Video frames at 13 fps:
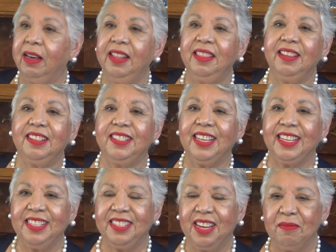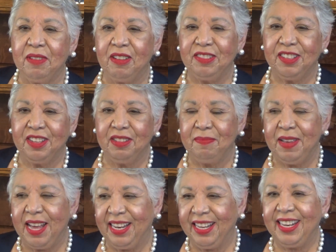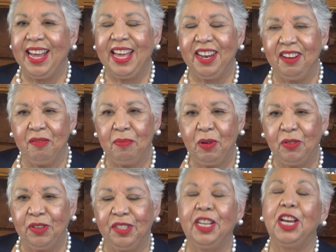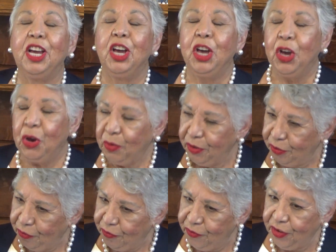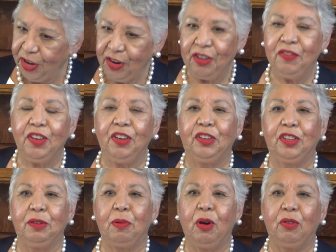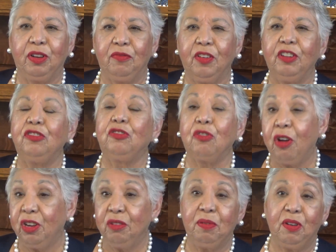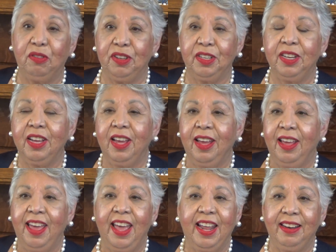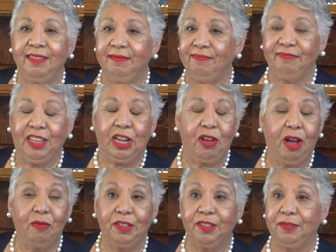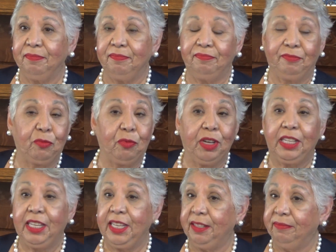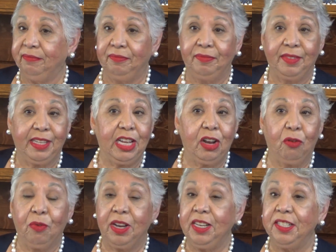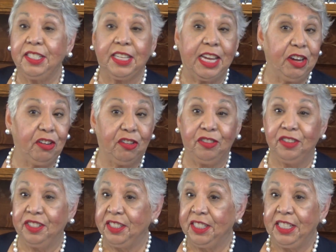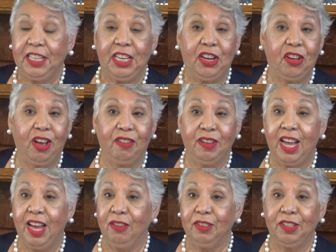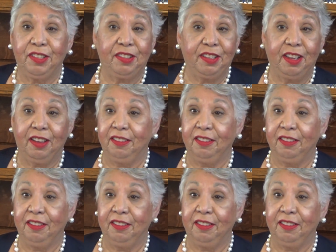The second time I was on the ballot, I had an opponent who was very, very good opponent, very strong opponent, and I was really, running scared. I was